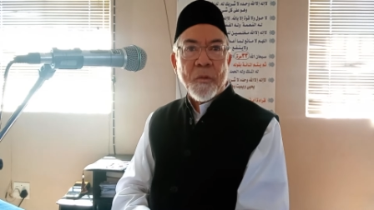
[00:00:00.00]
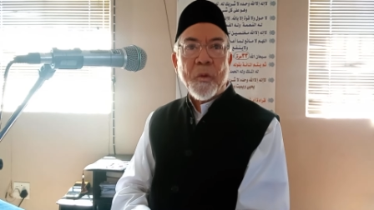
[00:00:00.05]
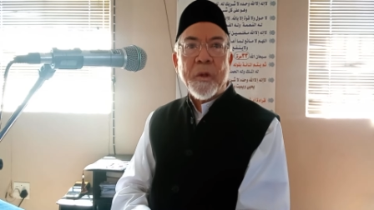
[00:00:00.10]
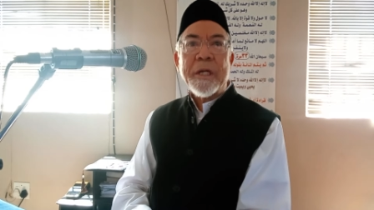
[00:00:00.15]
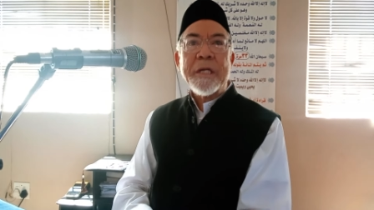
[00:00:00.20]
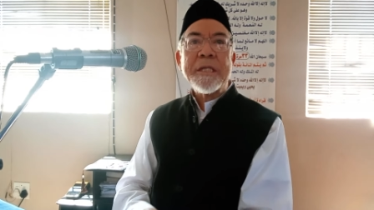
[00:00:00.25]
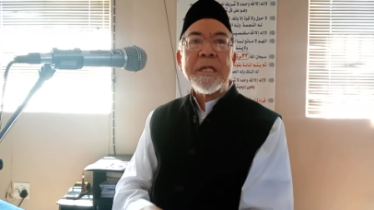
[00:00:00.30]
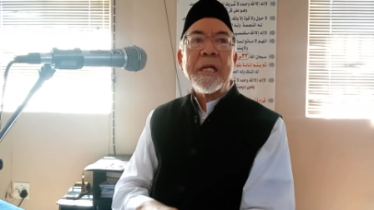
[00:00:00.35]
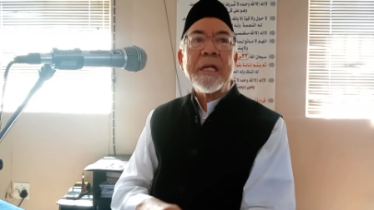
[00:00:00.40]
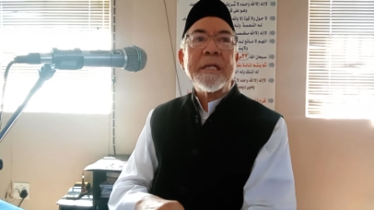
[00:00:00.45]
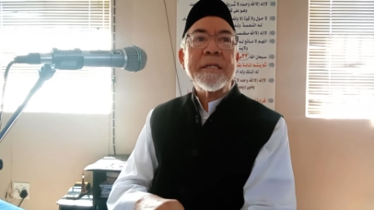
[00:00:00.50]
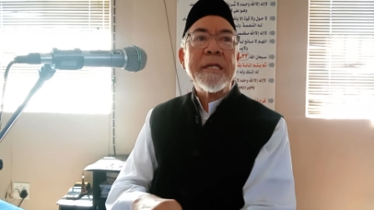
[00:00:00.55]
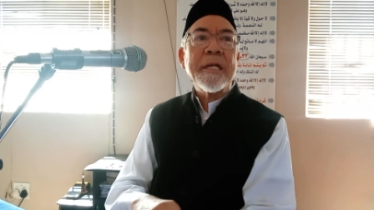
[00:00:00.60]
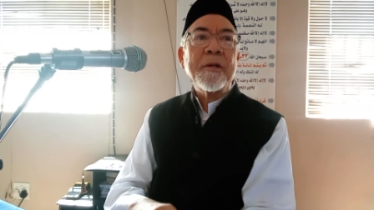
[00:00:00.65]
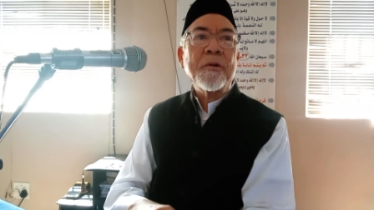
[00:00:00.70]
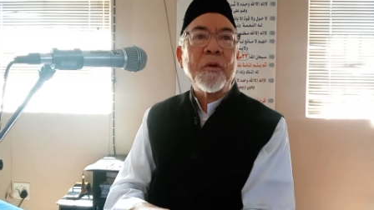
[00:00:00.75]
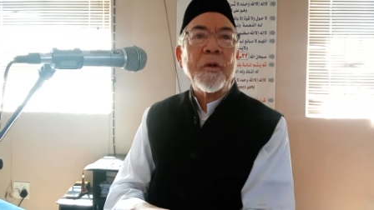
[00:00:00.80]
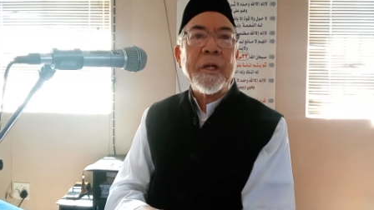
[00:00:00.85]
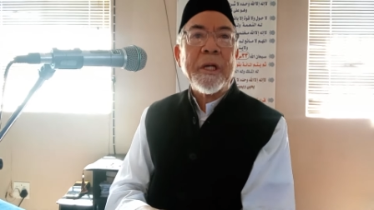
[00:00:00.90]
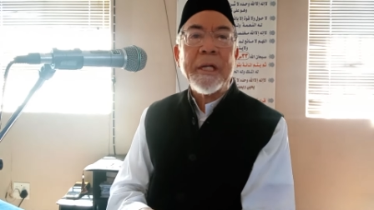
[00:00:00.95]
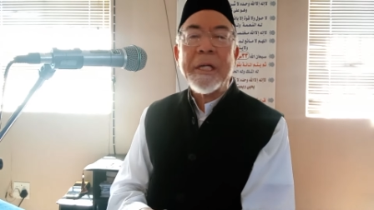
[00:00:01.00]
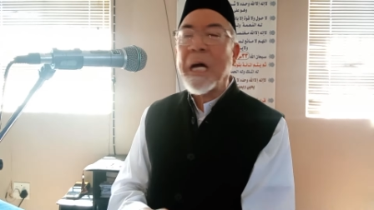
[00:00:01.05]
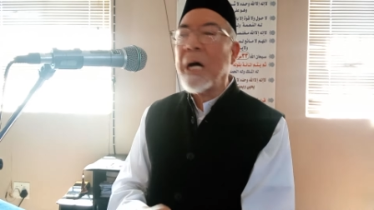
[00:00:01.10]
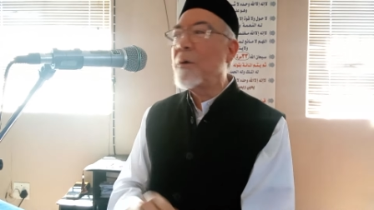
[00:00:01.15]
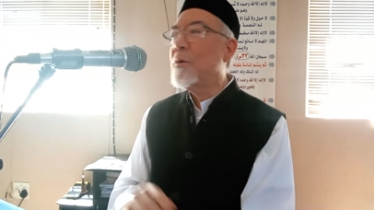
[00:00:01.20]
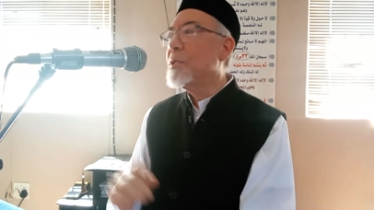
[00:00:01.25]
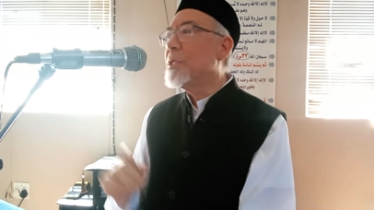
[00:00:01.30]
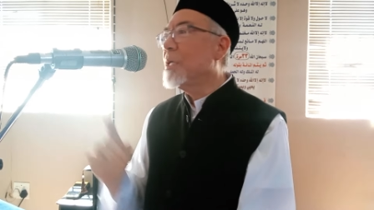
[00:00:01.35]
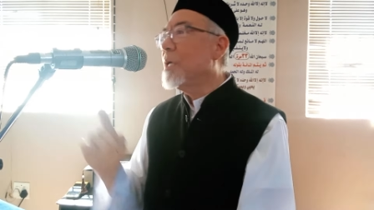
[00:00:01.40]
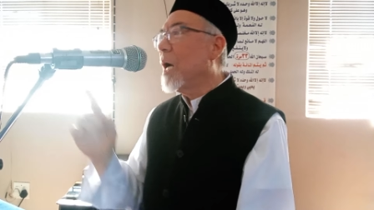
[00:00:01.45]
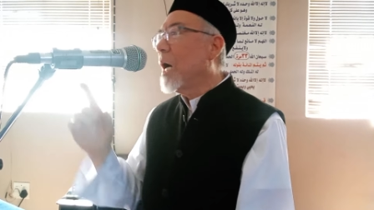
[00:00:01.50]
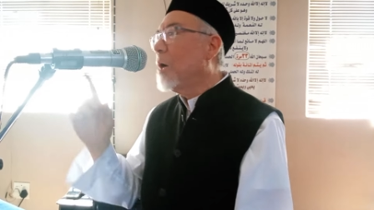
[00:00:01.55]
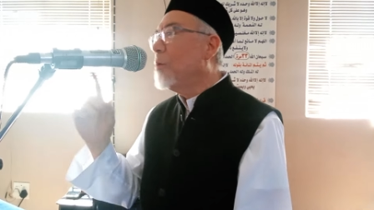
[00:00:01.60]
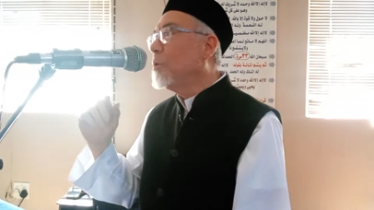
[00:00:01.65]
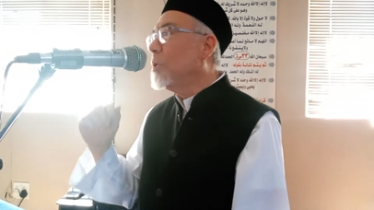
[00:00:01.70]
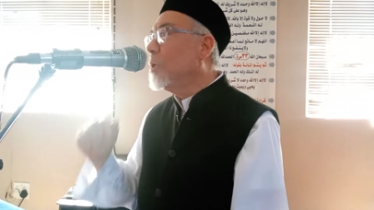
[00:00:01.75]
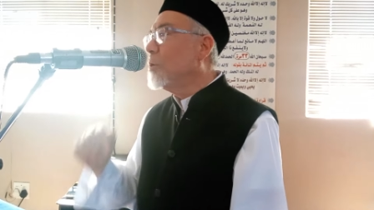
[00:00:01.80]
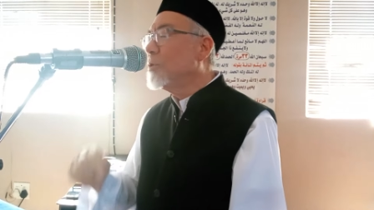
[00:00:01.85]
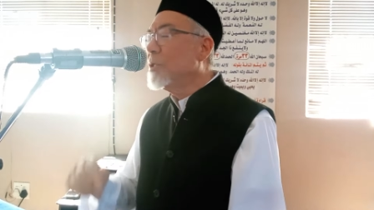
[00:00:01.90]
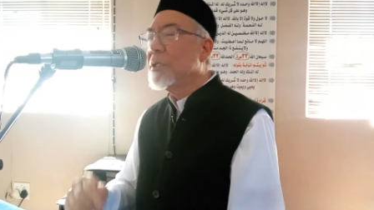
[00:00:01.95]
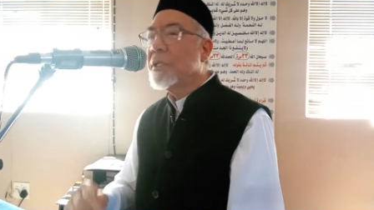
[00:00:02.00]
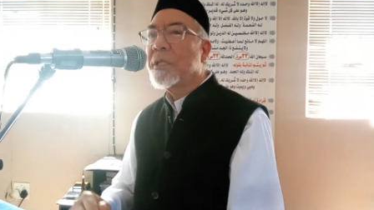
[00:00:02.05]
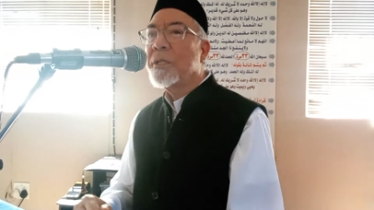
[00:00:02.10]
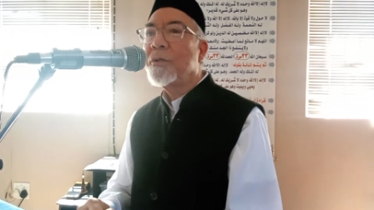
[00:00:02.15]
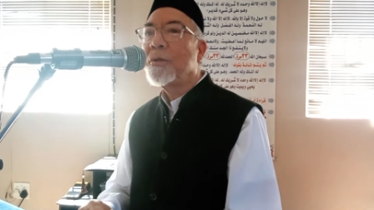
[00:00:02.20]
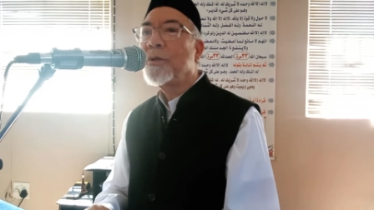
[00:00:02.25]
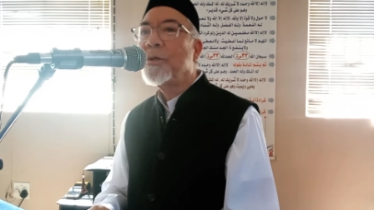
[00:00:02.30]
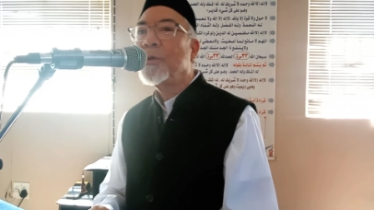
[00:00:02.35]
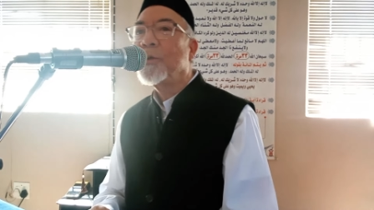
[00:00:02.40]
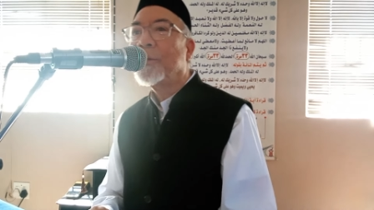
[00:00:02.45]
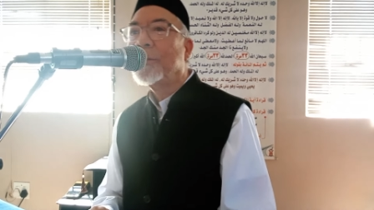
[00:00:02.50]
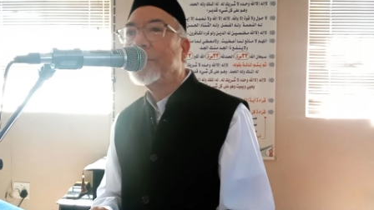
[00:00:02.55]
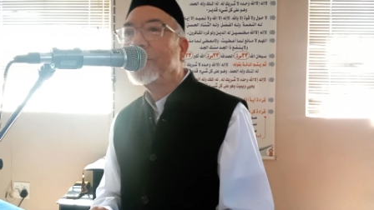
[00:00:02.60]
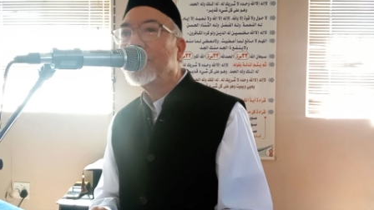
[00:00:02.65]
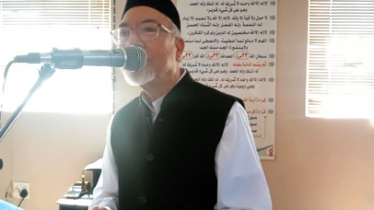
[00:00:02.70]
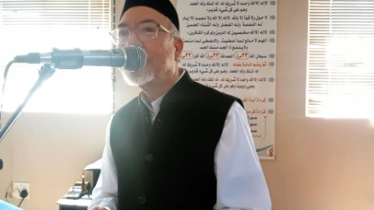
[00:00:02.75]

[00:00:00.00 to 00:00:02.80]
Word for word: What does Allah say in the Quran? How is he? How close is he to you?